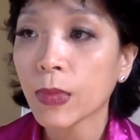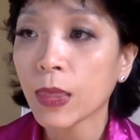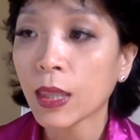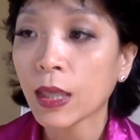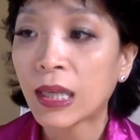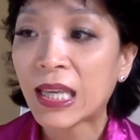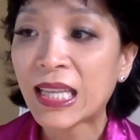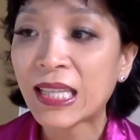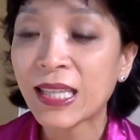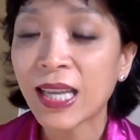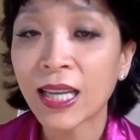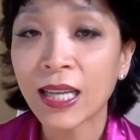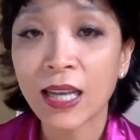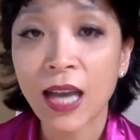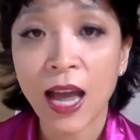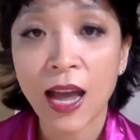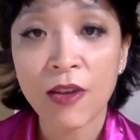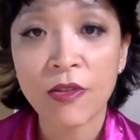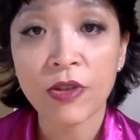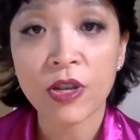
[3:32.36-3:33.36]
it takes
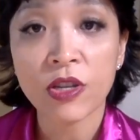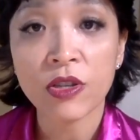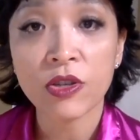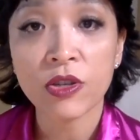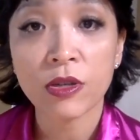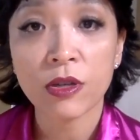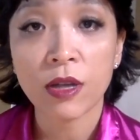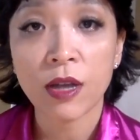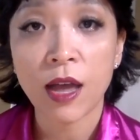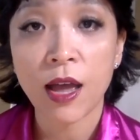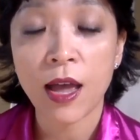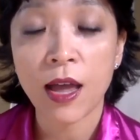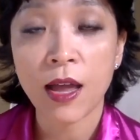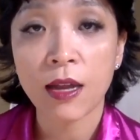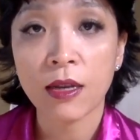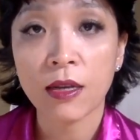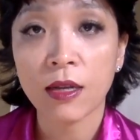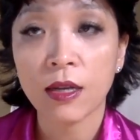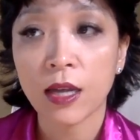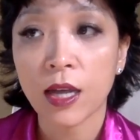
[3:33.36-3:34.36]
courage,
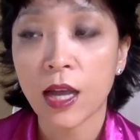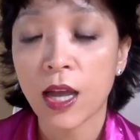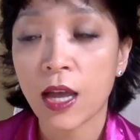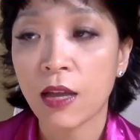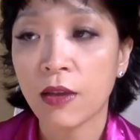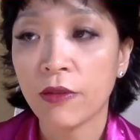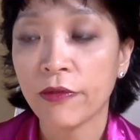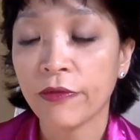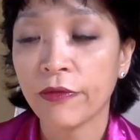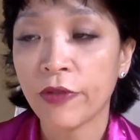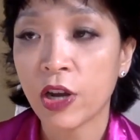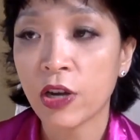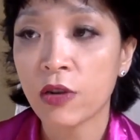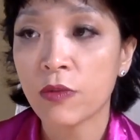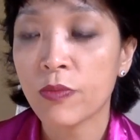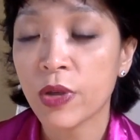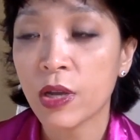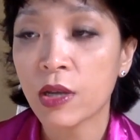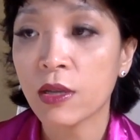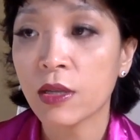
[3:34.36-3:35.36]
and
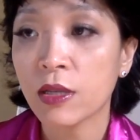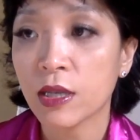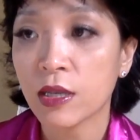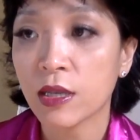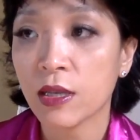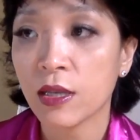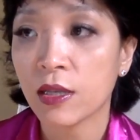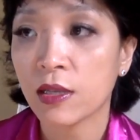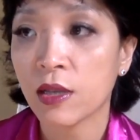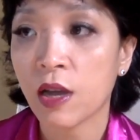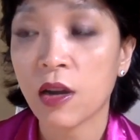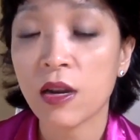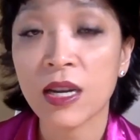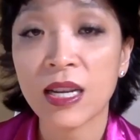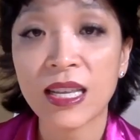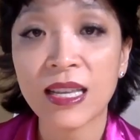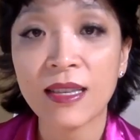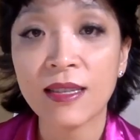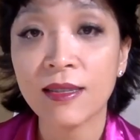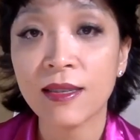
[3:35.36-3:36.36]
vulnerability is not an
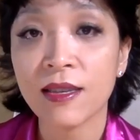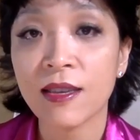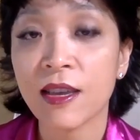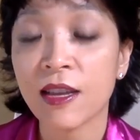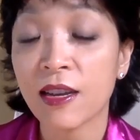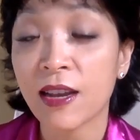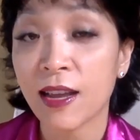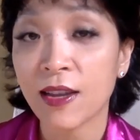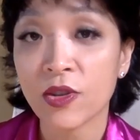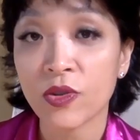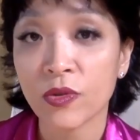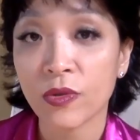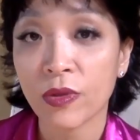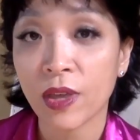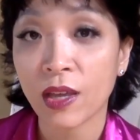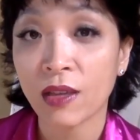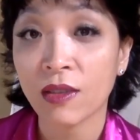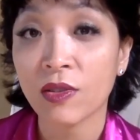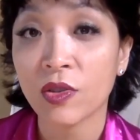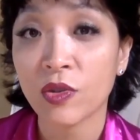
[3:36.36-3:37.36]
easy and natural
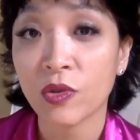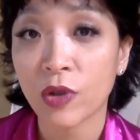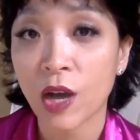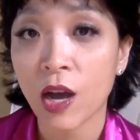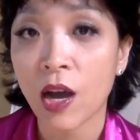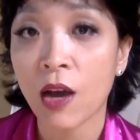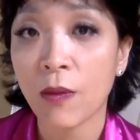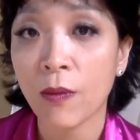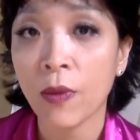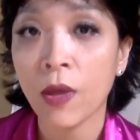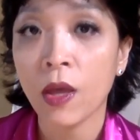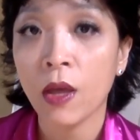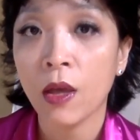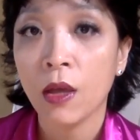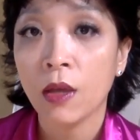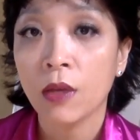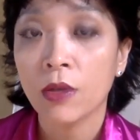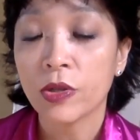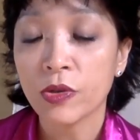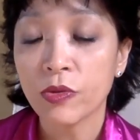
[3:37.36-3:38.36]
things to come.
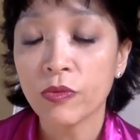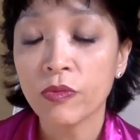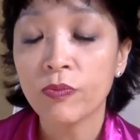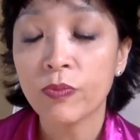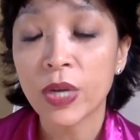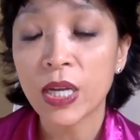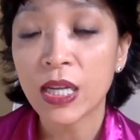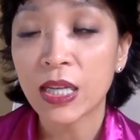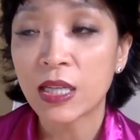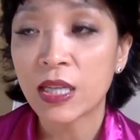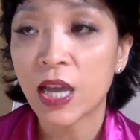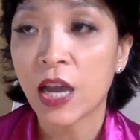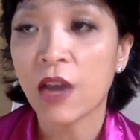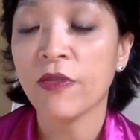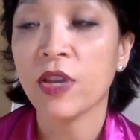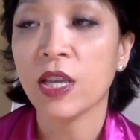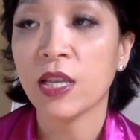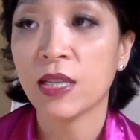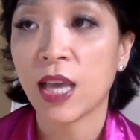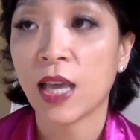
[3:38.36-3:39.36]
So but it
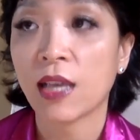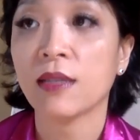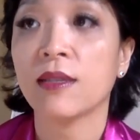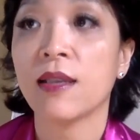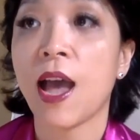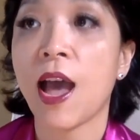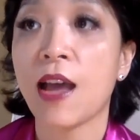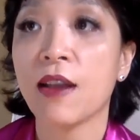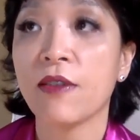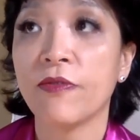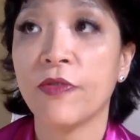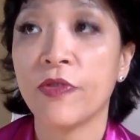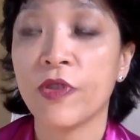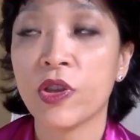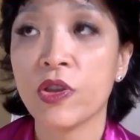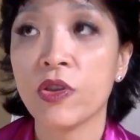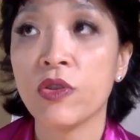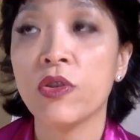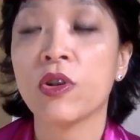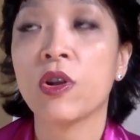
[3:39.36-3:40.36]
definitely takes that for
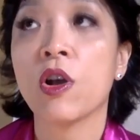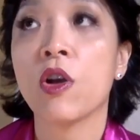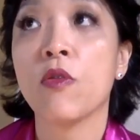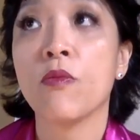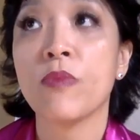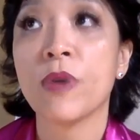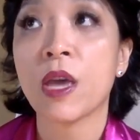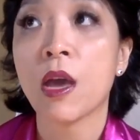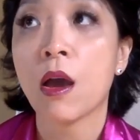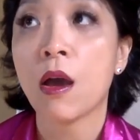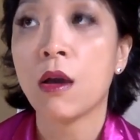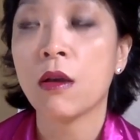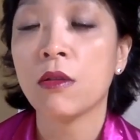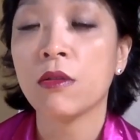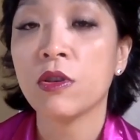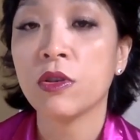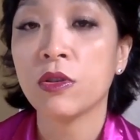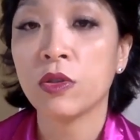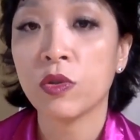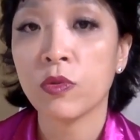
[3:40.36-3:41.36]
you to go beyond
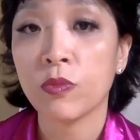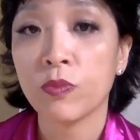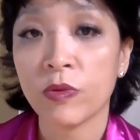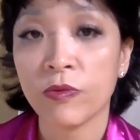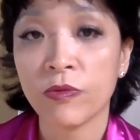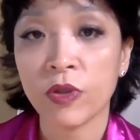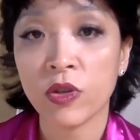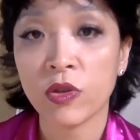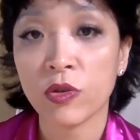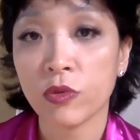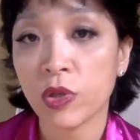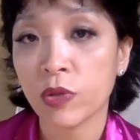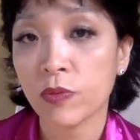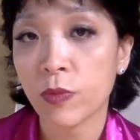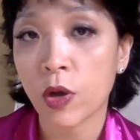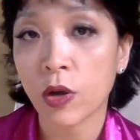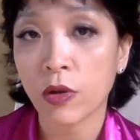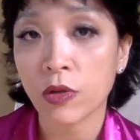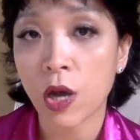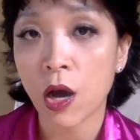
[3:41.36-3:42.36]
the superficial
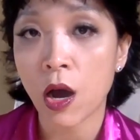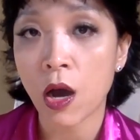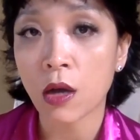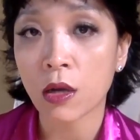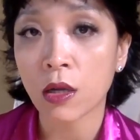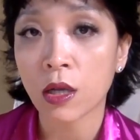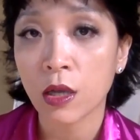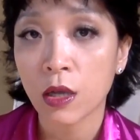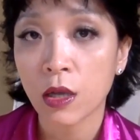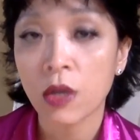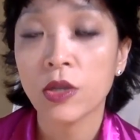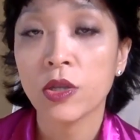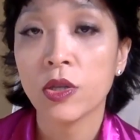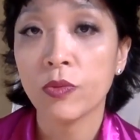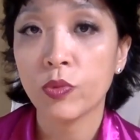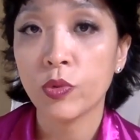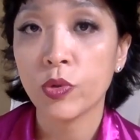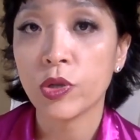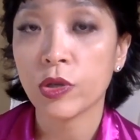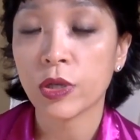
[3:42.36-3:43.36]
small talk, to
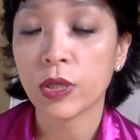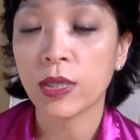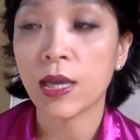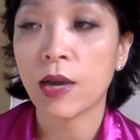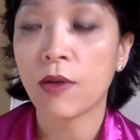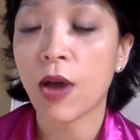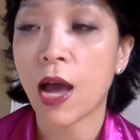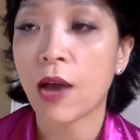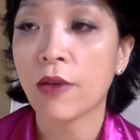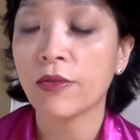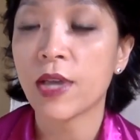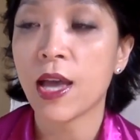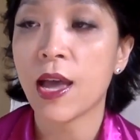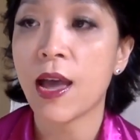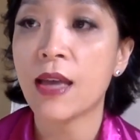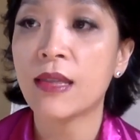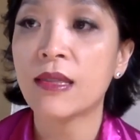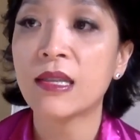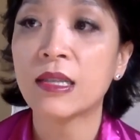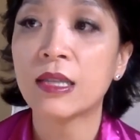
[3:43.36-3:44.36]
put yourself out there.
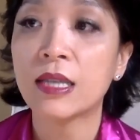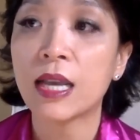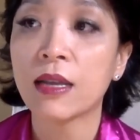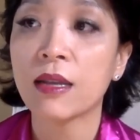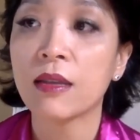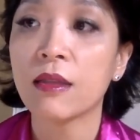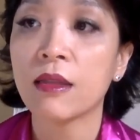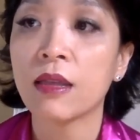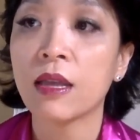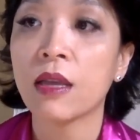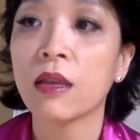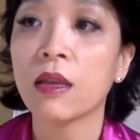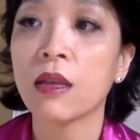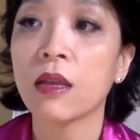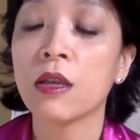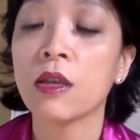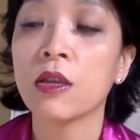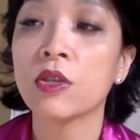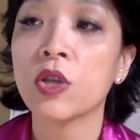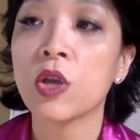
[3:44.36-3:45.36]
And the second thing
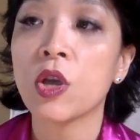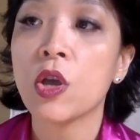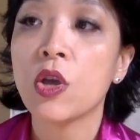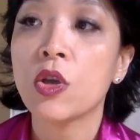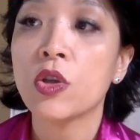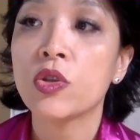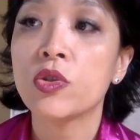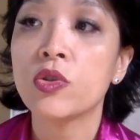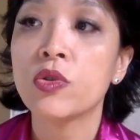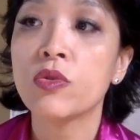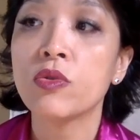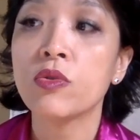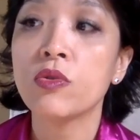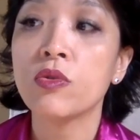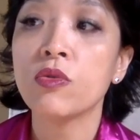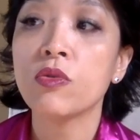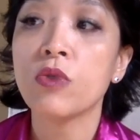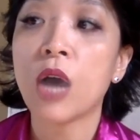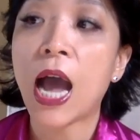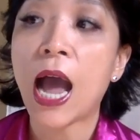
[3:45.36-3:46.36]
is
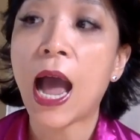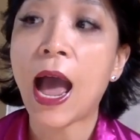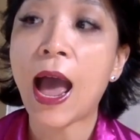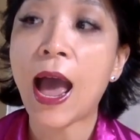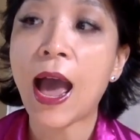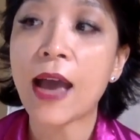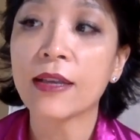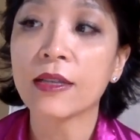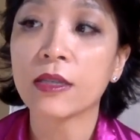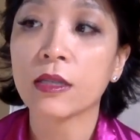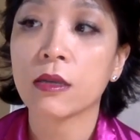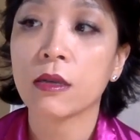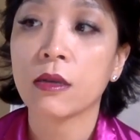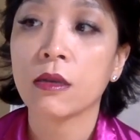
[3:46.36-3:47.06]
to ask